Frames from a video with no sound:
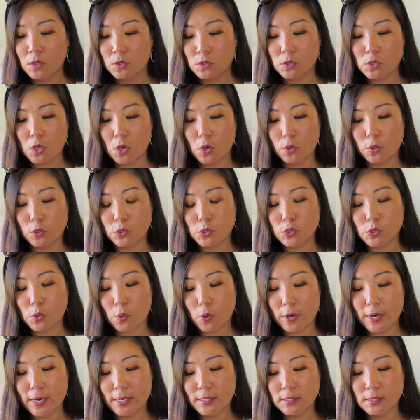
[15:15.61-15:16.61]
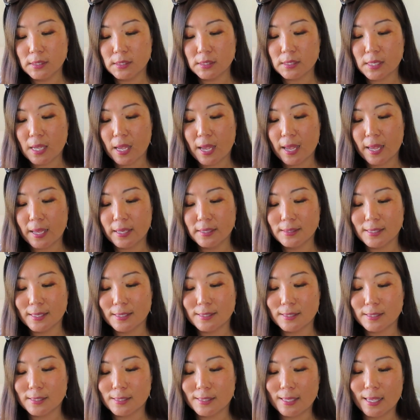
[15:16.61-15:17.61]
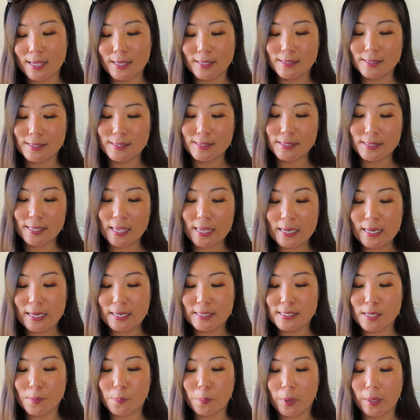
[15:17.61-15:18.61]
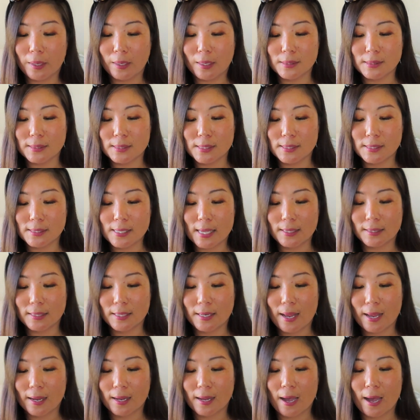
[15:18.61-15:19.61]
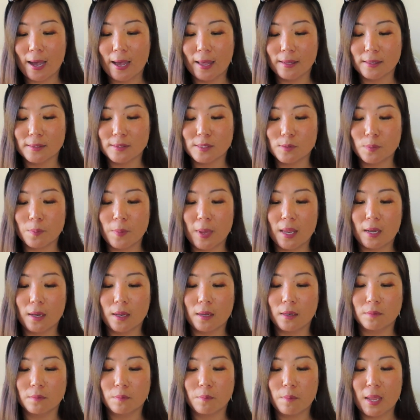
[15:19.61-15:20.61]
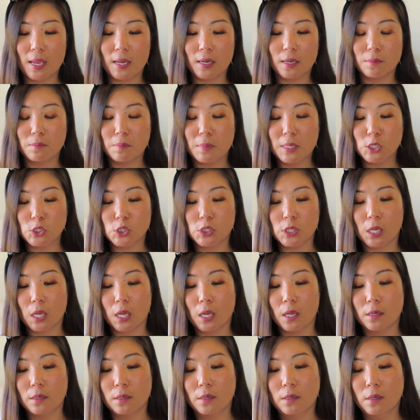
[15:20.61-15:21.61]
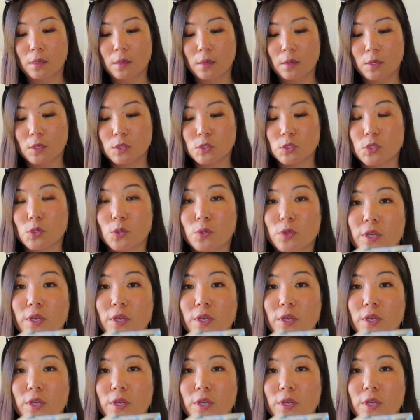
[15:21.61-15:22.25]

So Soren Suds, it's in Skinny Dippin' is the scent that I got. It's made, it, made in Michigan. So